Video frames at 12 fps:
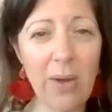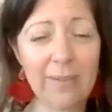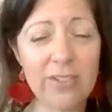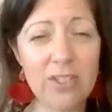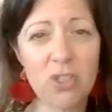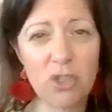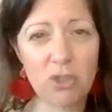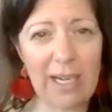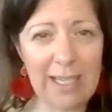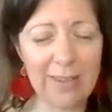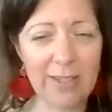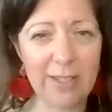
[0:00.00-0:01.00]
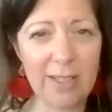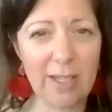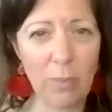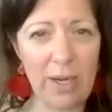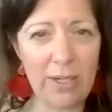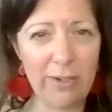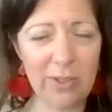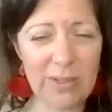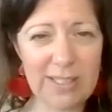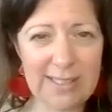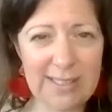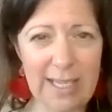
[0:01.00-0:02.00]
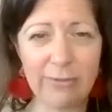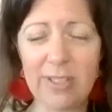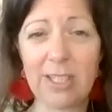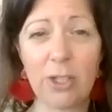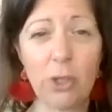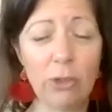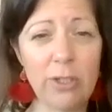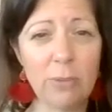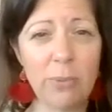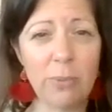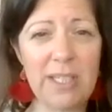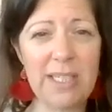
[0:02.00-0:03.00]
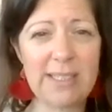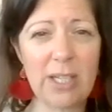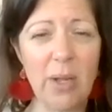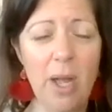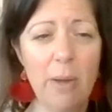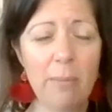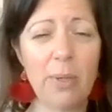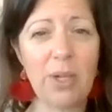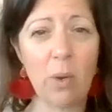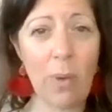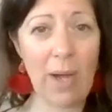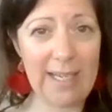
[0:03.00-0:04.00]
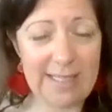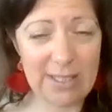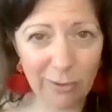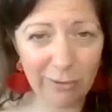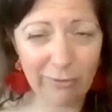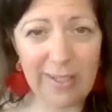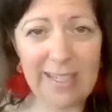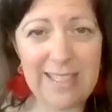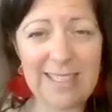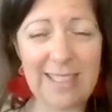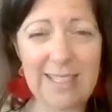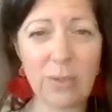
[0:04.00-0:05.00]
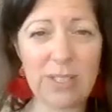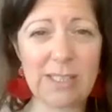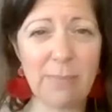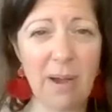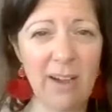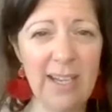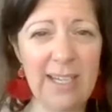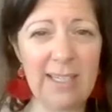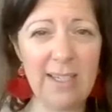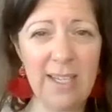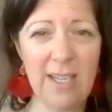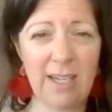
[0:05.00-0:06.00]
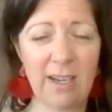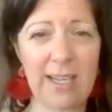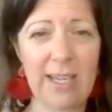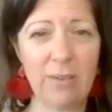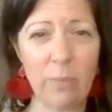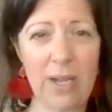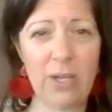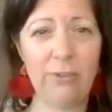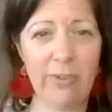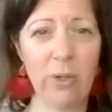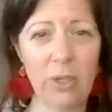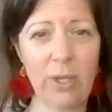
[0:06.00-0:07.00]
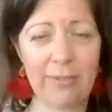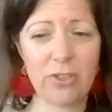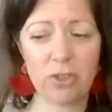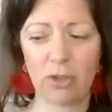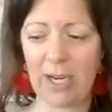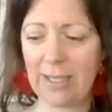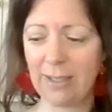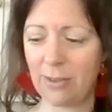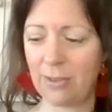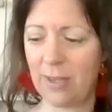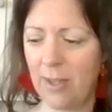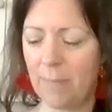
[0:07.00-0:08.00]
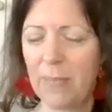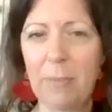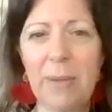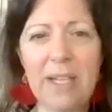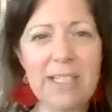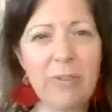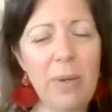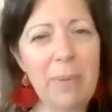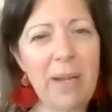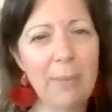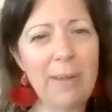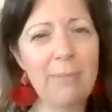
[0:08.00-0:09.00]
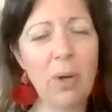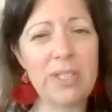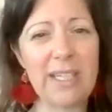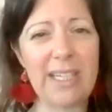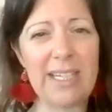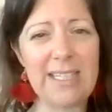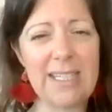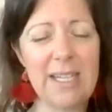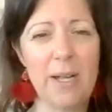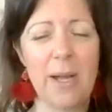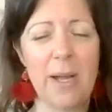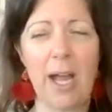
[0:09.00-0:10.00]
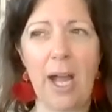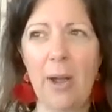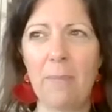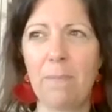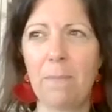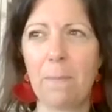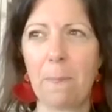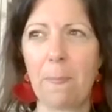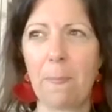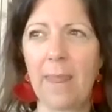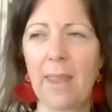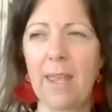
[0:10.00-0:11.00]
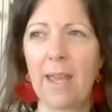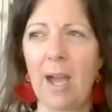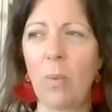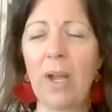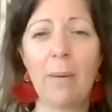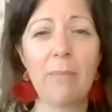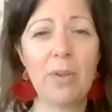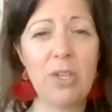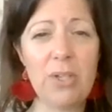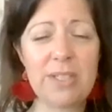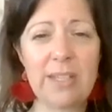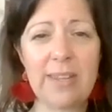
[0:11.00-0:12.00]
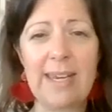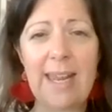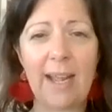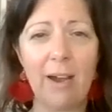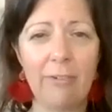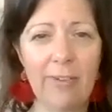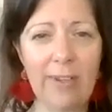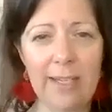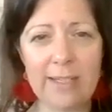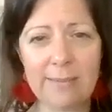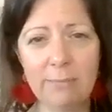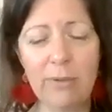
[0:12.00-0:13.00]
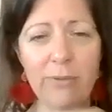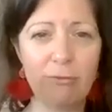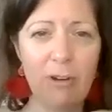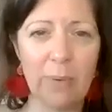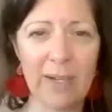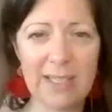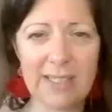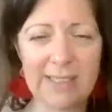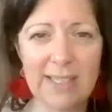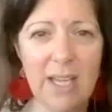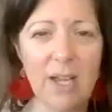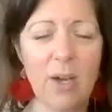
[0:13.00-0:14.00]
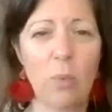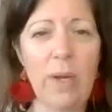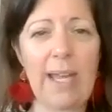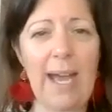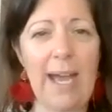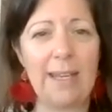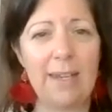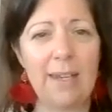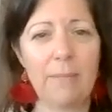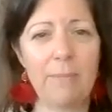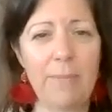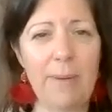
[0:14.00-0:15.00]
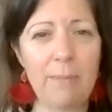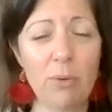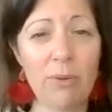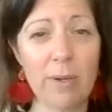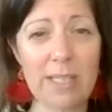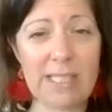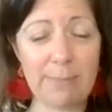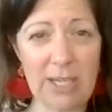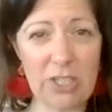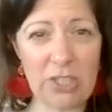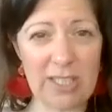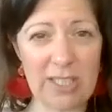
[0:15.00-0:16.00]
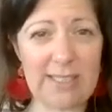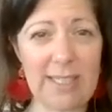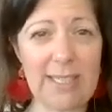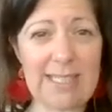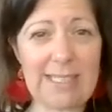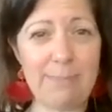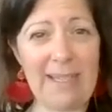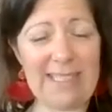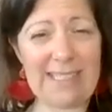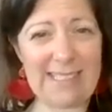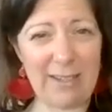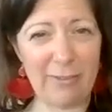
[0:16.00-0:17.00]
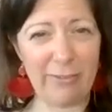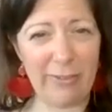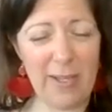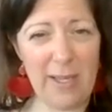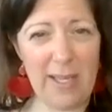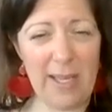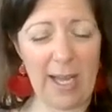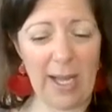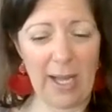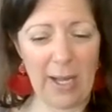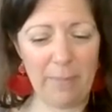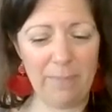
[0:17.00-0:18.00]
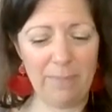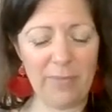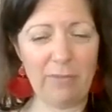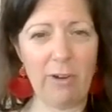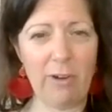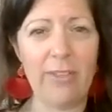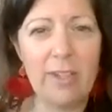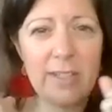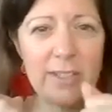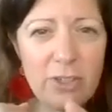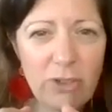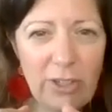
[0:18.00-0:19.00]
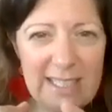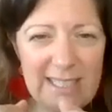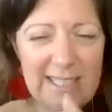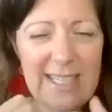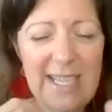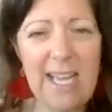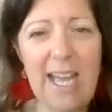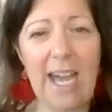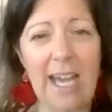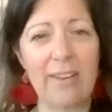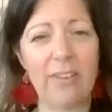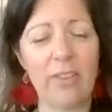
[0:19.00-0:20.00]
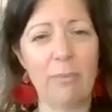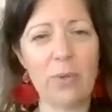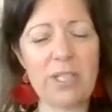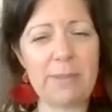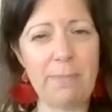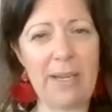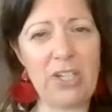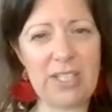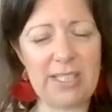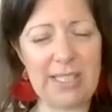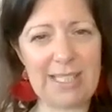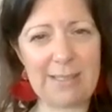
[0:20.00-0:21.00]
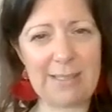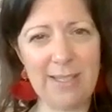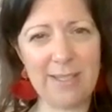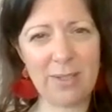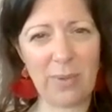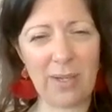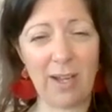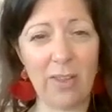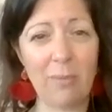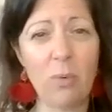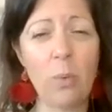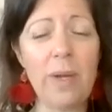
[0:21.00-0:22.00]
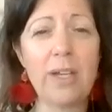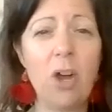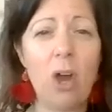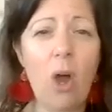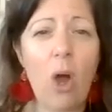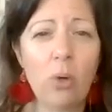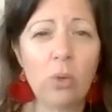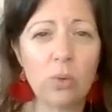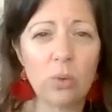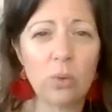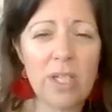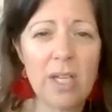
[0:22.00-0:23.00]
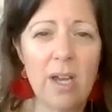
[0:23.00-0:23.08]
have strength and where you feel safe and secure in your body. So putting awareness in your feet, in your spine, like in where you feel you have strength. Because if we become embodied, and we are used to then letting our feelings move through us, we can be more spacious and expansive rather than constricted. And the more spacious and expanded we are, the more we can hold